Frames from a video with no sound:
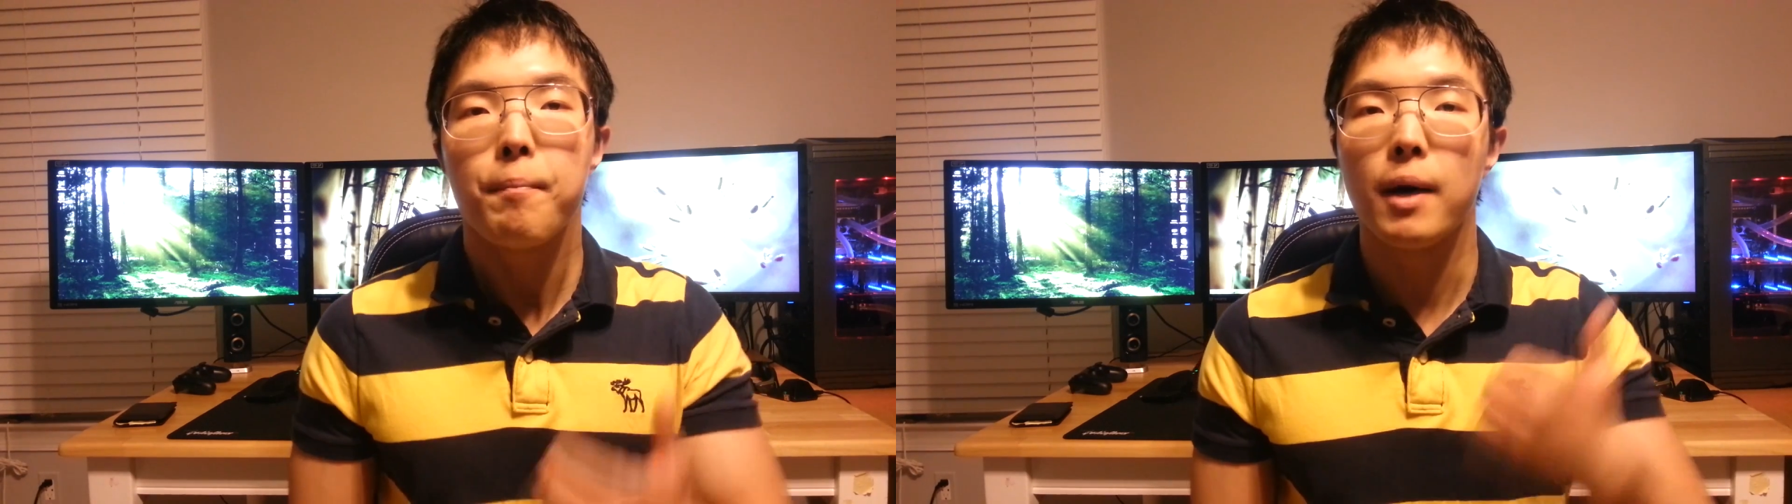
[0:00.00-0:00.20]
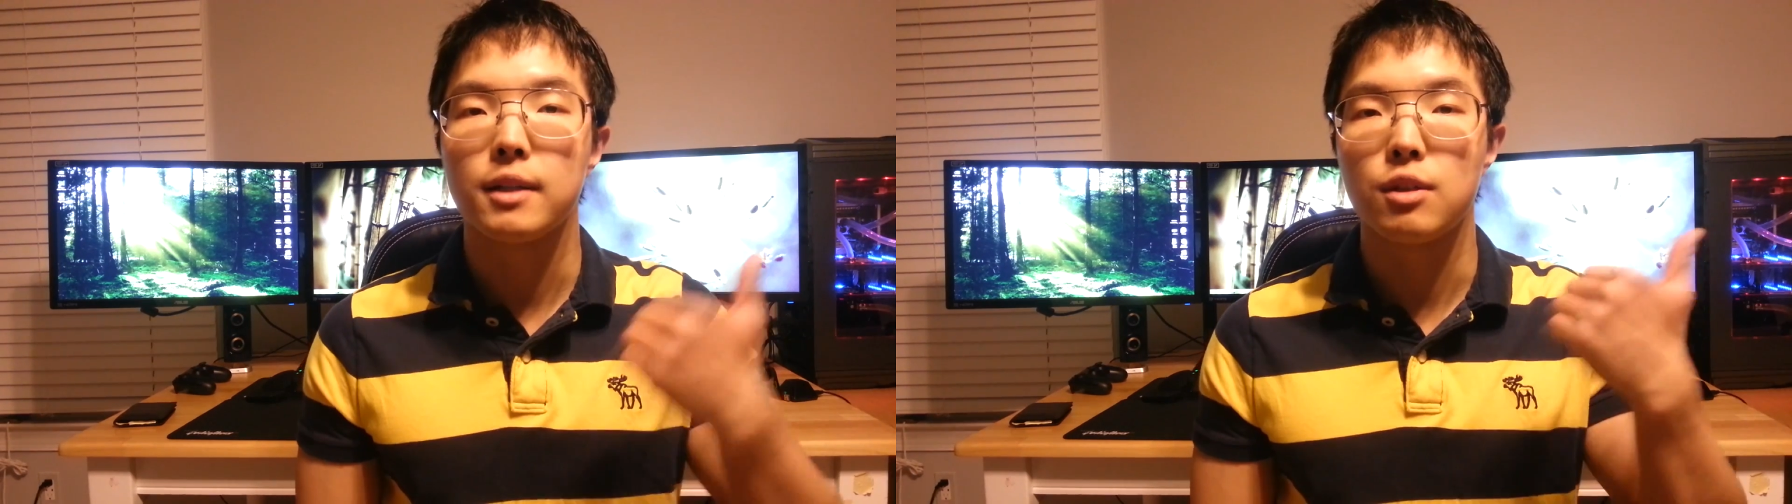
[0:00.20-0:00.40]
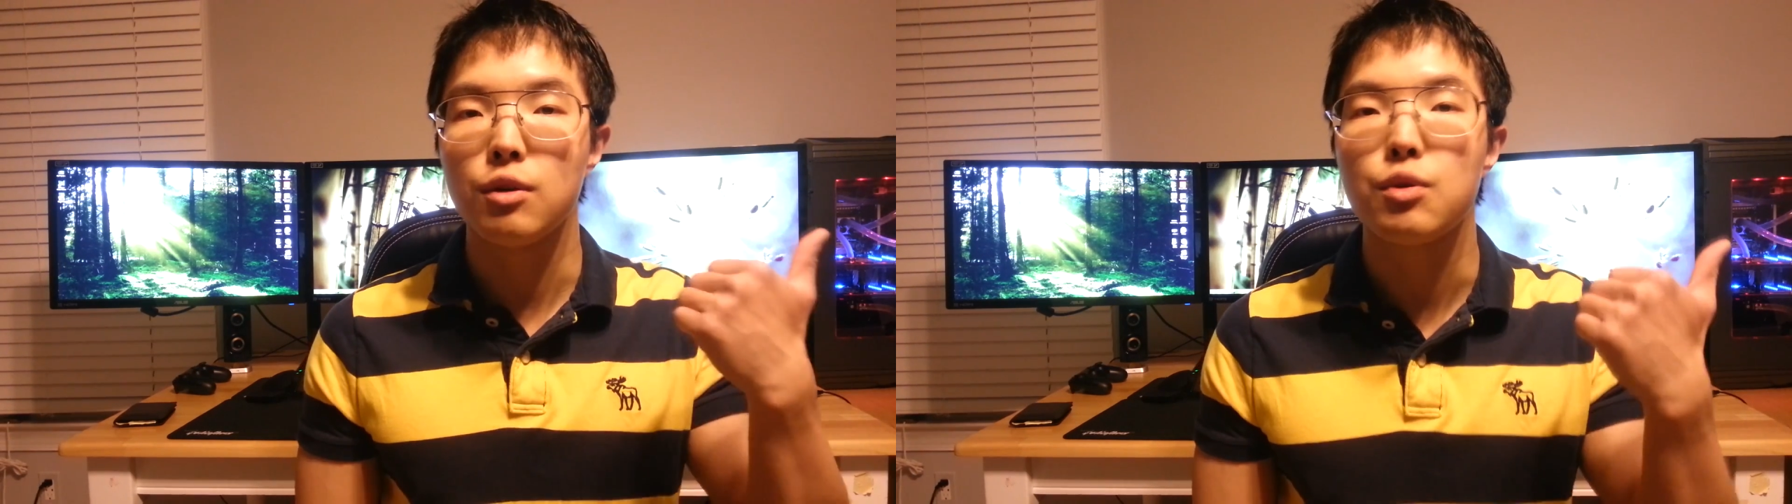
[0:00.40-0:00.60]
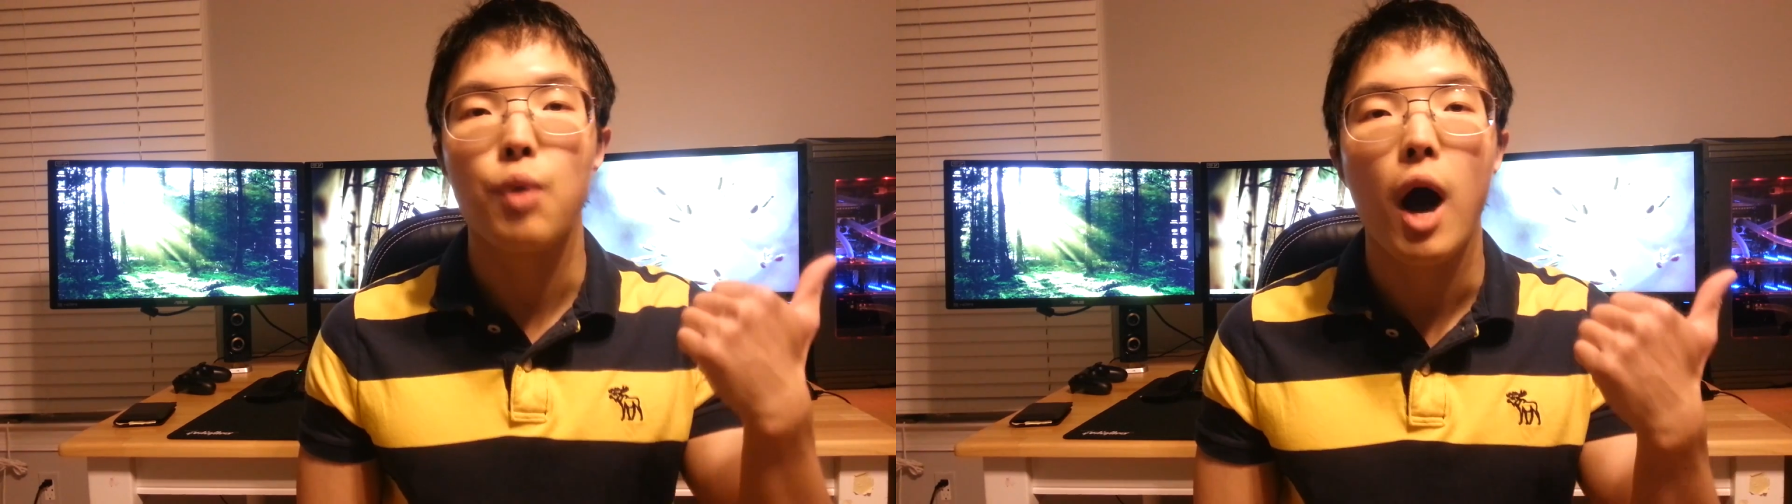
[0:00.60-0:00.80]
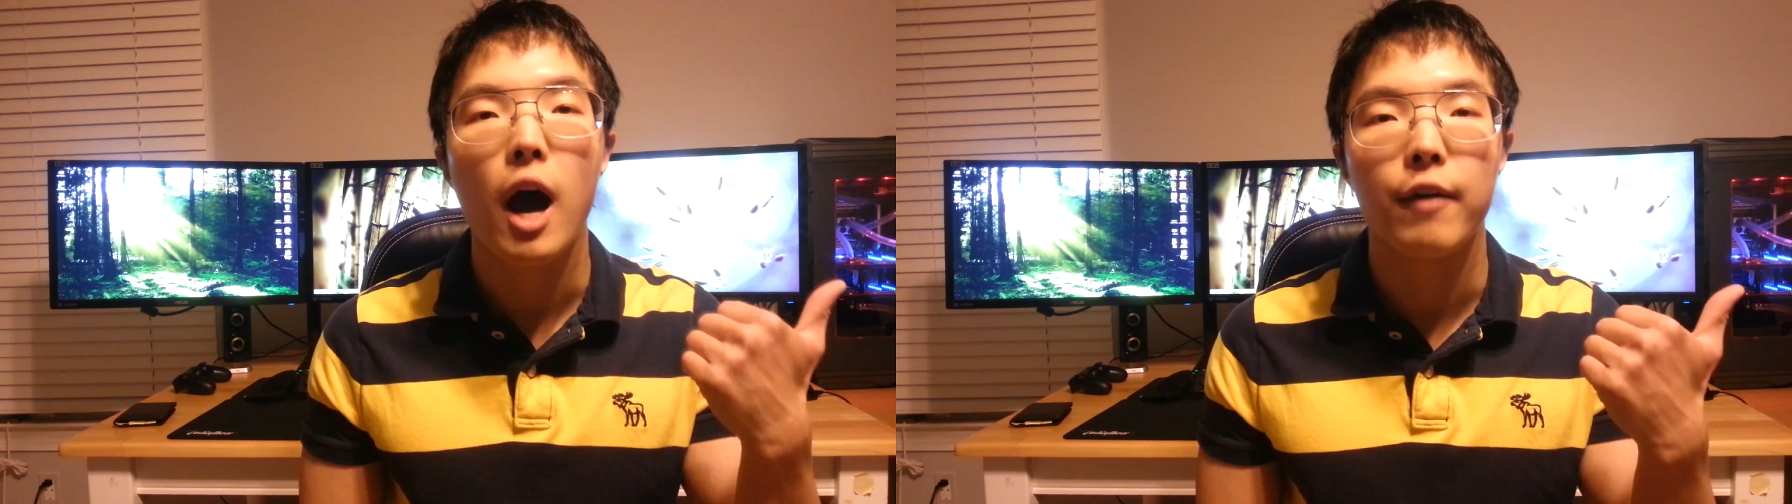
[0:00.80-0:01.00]
but due
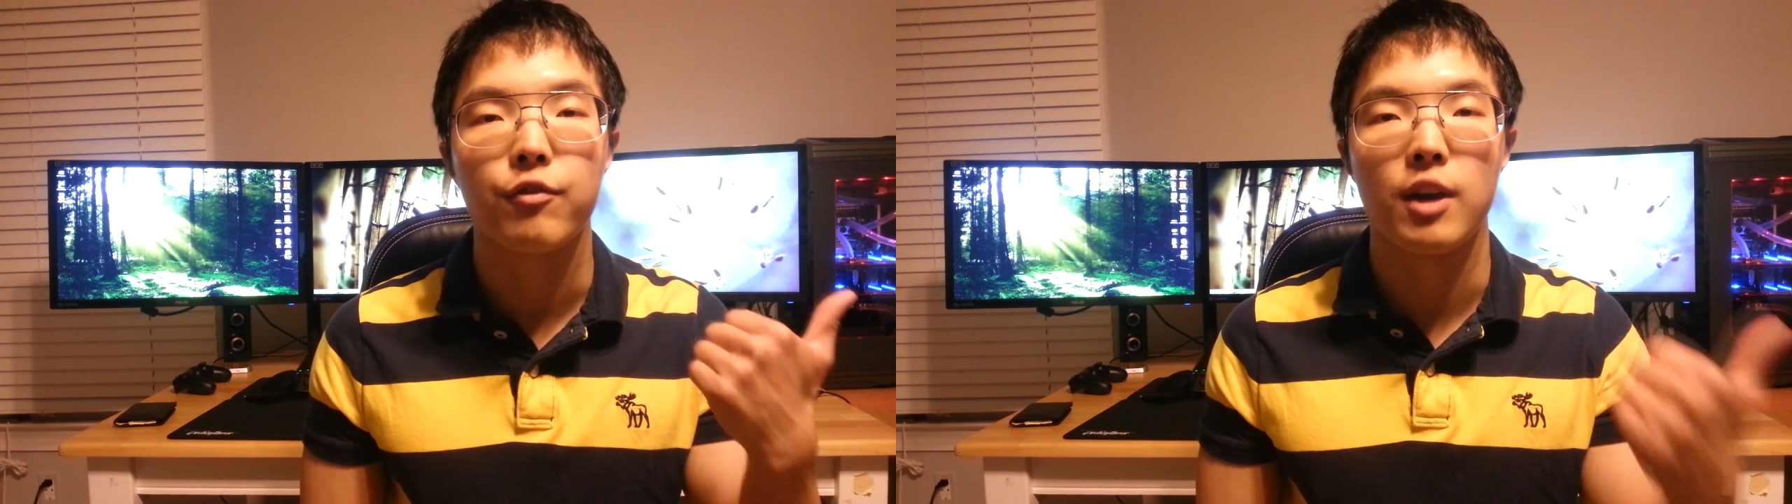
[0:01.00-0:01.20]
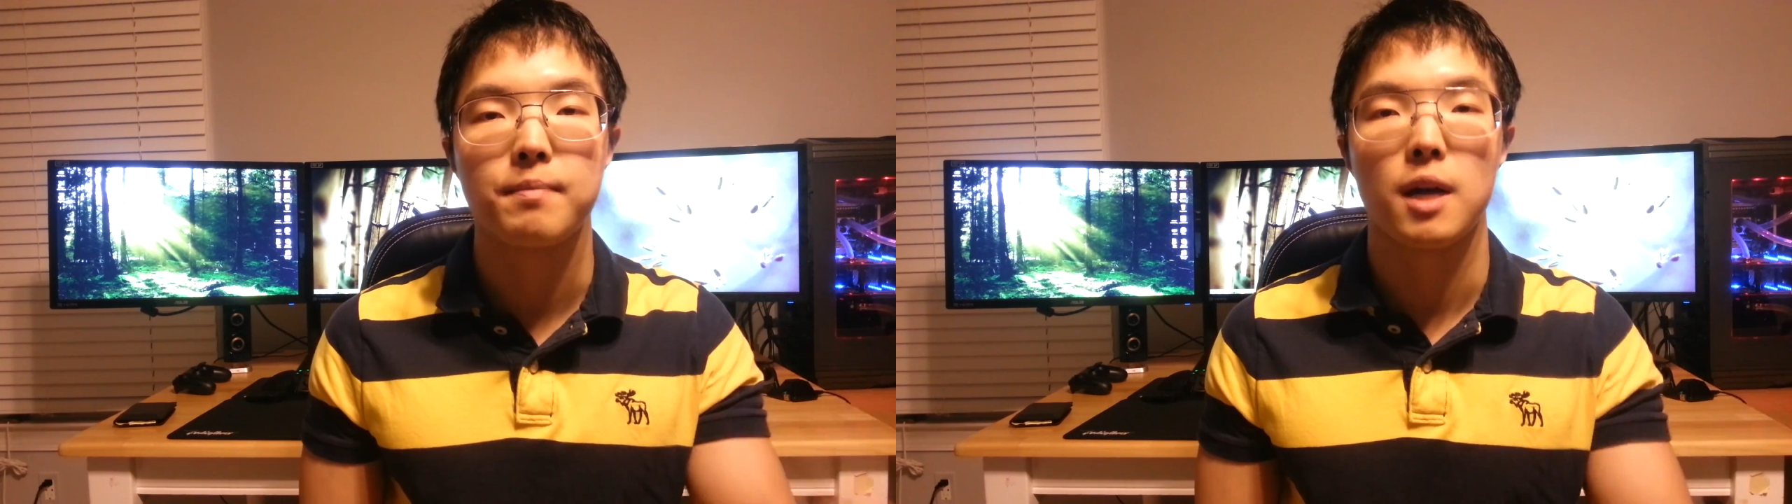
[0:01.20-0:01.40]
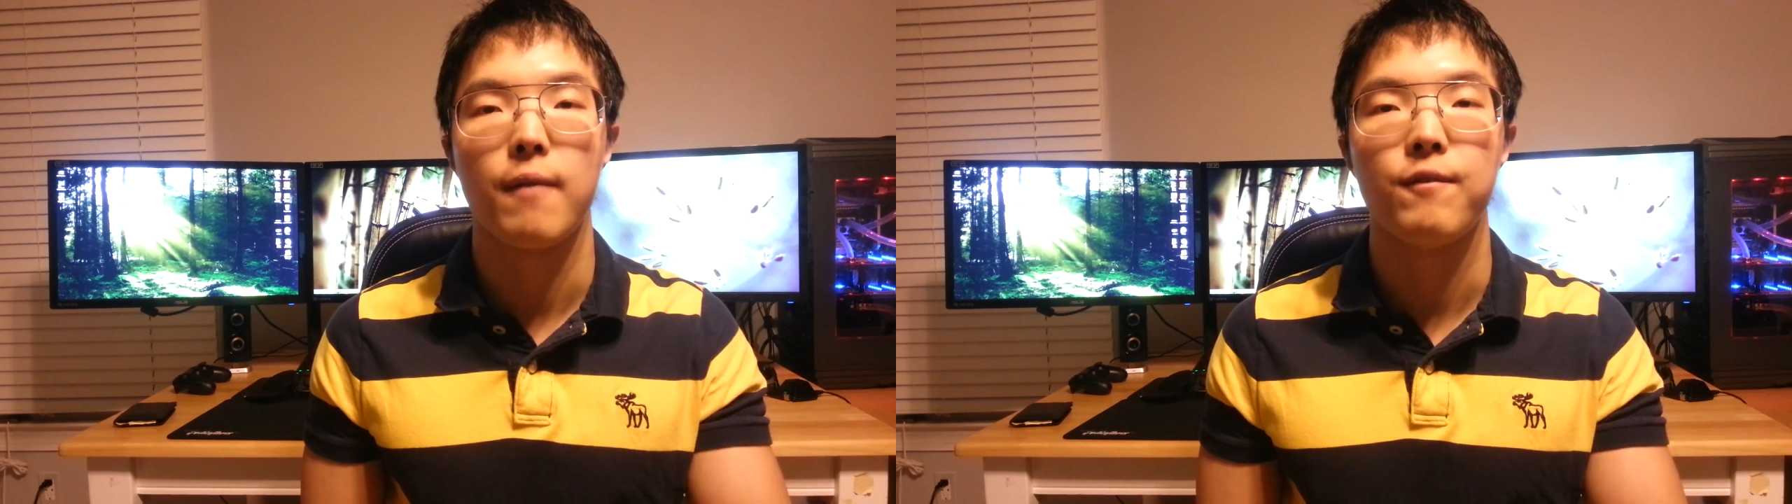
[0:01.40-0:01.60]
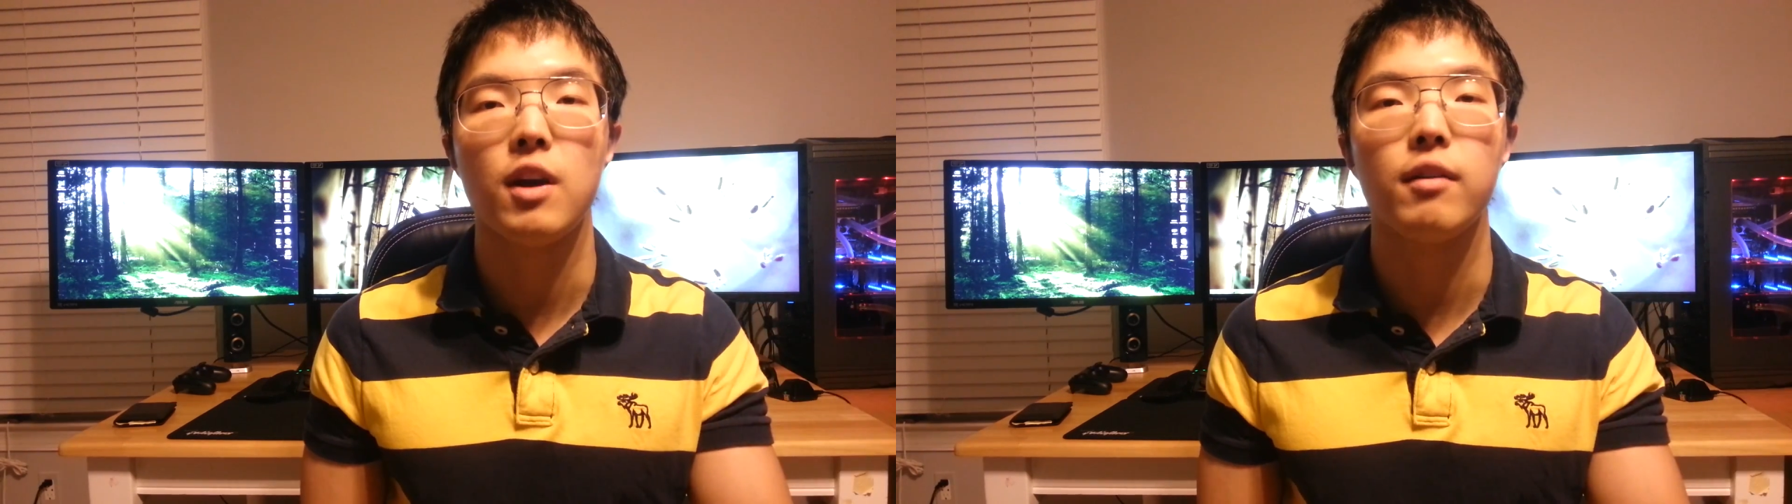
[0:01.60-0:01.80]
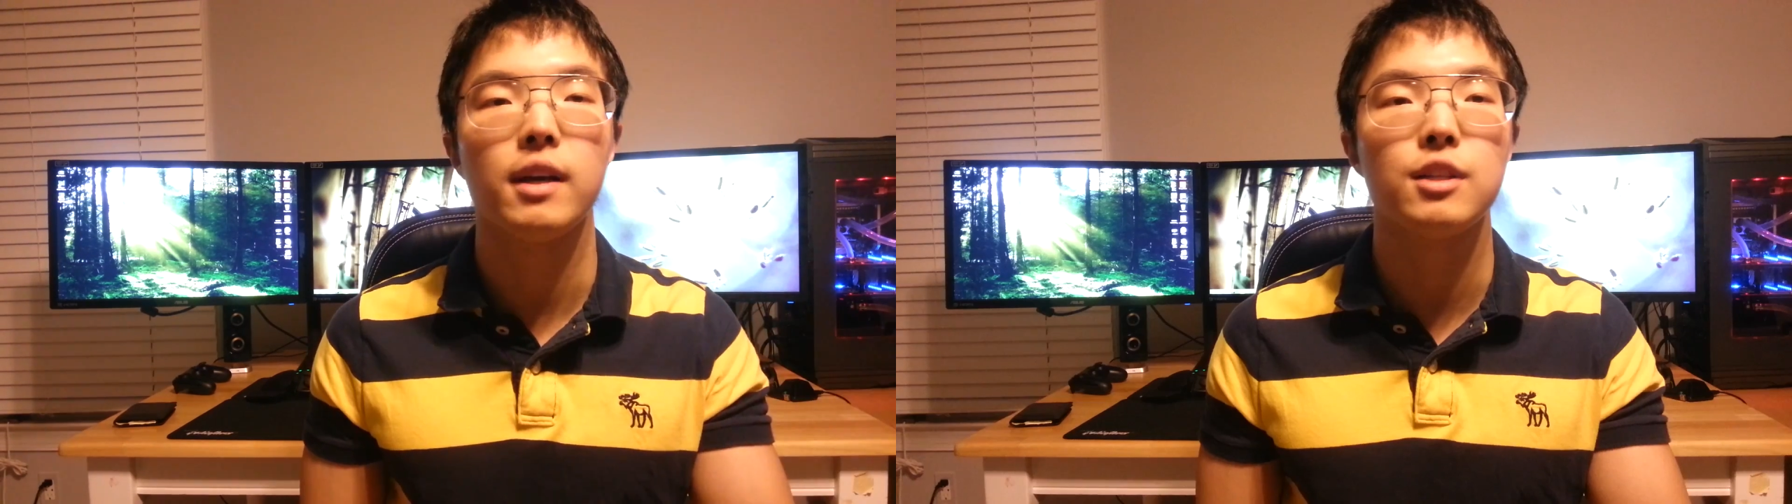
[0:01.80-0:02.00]
to high frame time
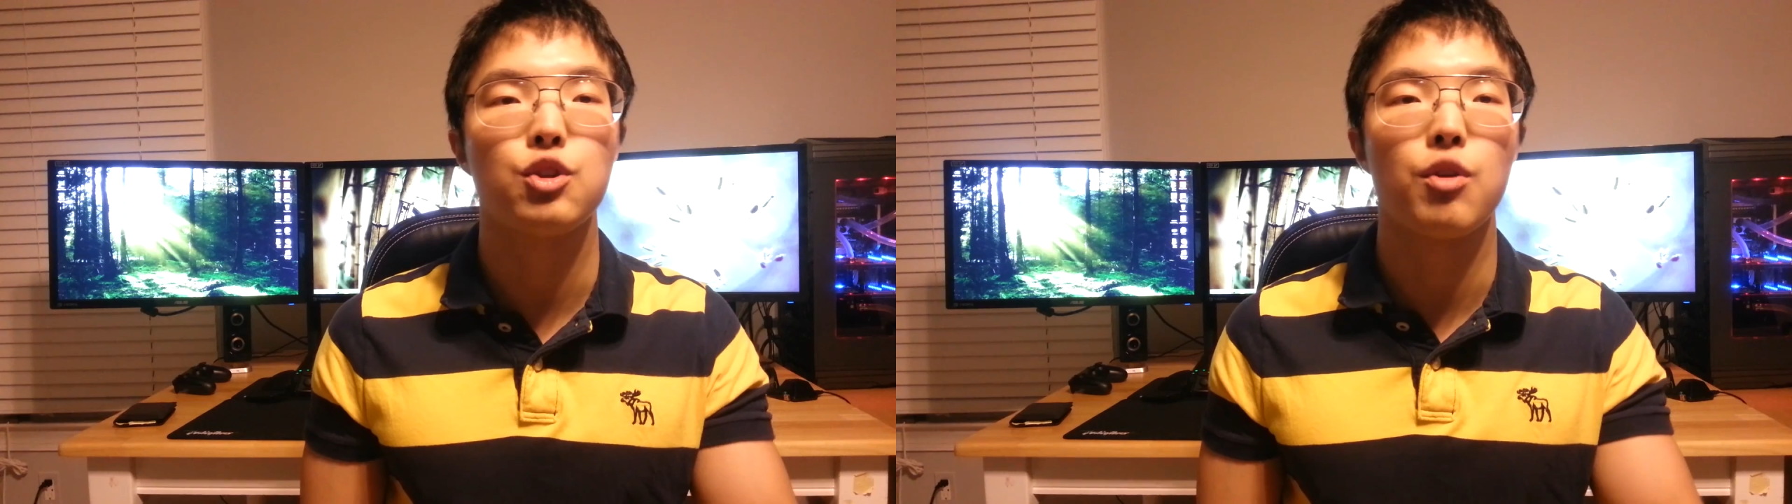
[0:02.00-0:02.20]
variance,